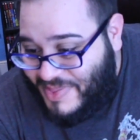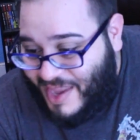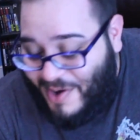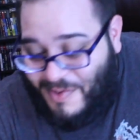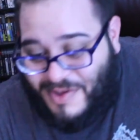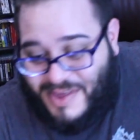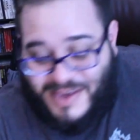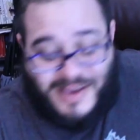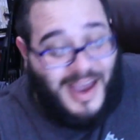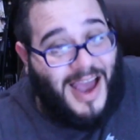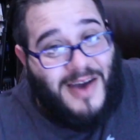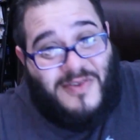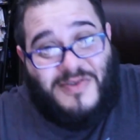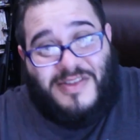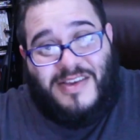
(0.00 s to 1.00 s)
I won't see it.
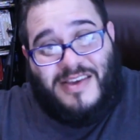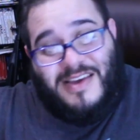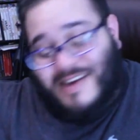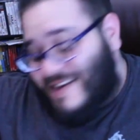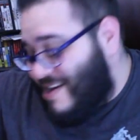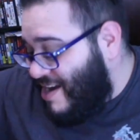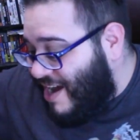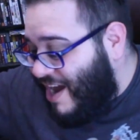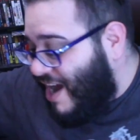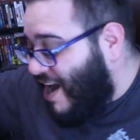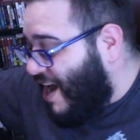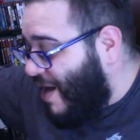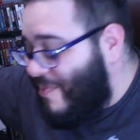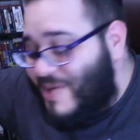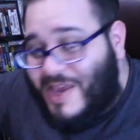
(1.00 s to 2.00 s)
I won't see it.
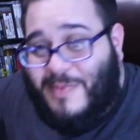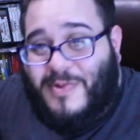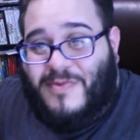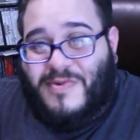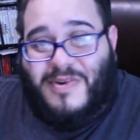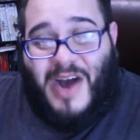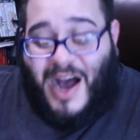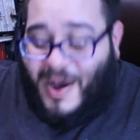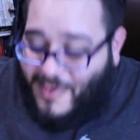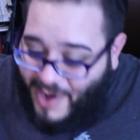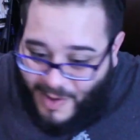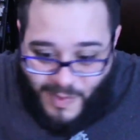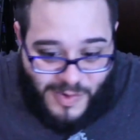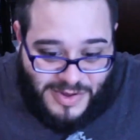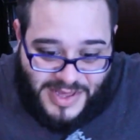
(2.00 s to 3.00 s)
I'm gonna keep it real. I,
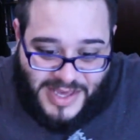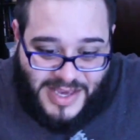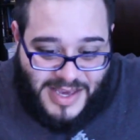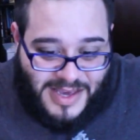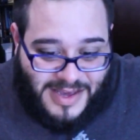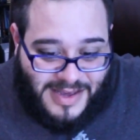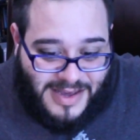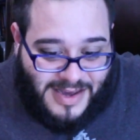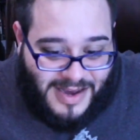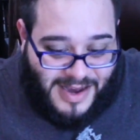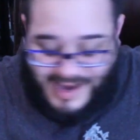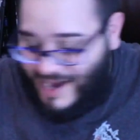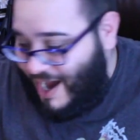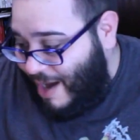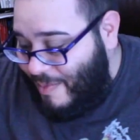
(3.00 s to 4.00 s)
I won't see it.
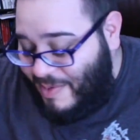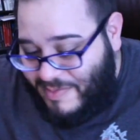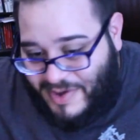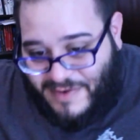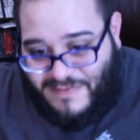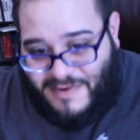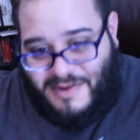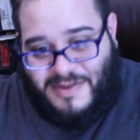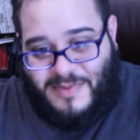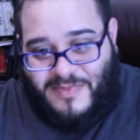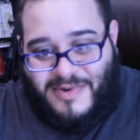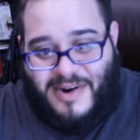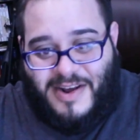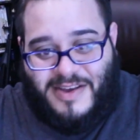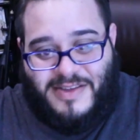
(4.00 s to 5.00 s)
I'm gonna be in for a
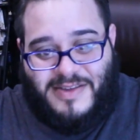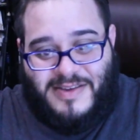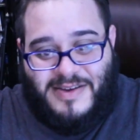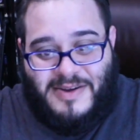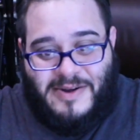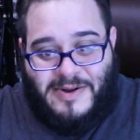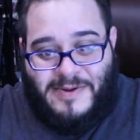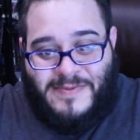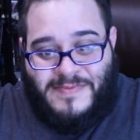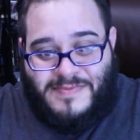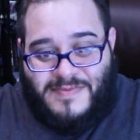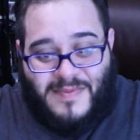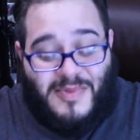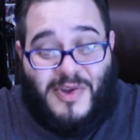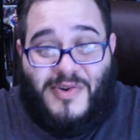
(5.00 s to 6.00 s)
surprise.
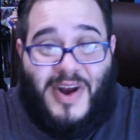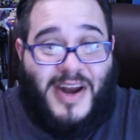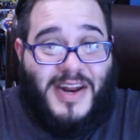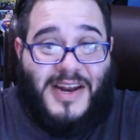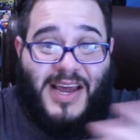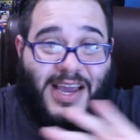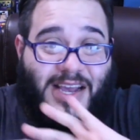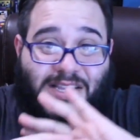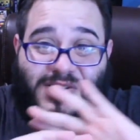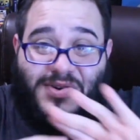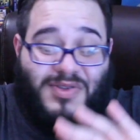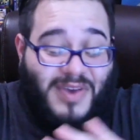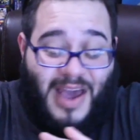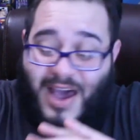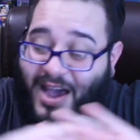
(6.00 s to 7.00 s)
Granted, like I
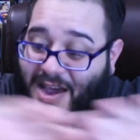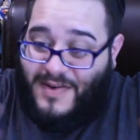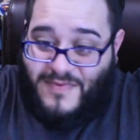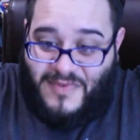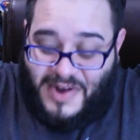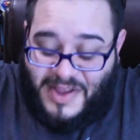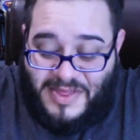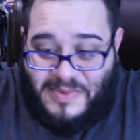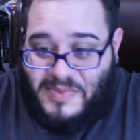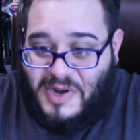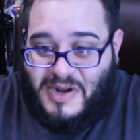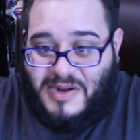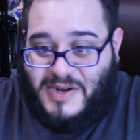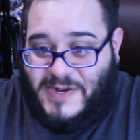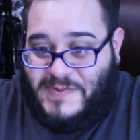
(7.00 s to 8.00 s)
told you, I have read the
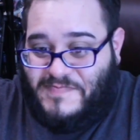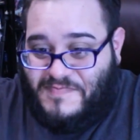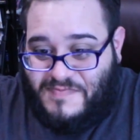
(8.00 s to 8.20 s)
manga.